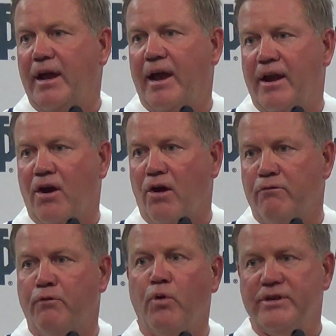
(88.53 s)
And our
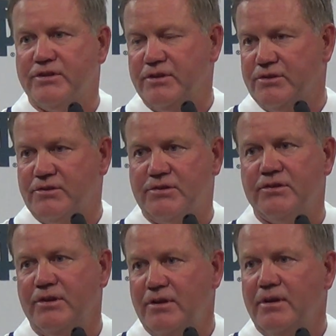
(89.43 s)

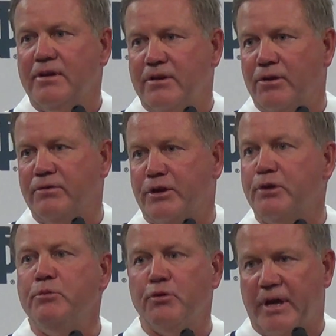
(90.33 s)
voices, you know, the
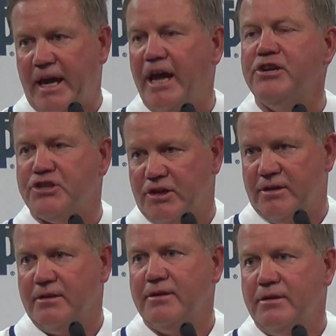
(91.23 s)

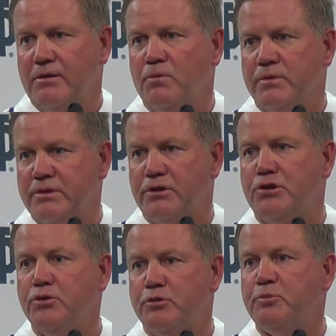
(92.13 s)
communication was the
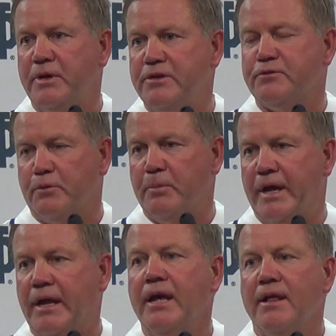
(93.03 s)
huge piece for
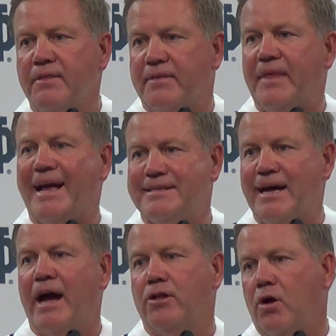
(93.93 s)
me, that
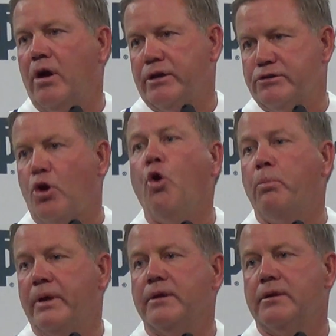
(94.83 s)
dialogue is
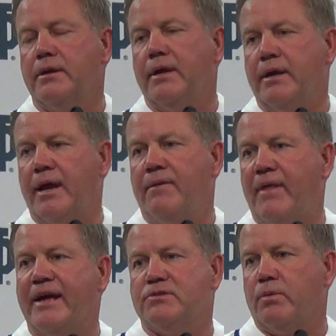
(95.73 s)
open, and
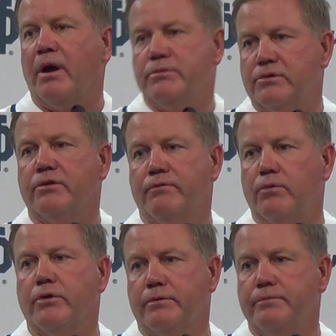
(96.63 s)
that's what I was looking for.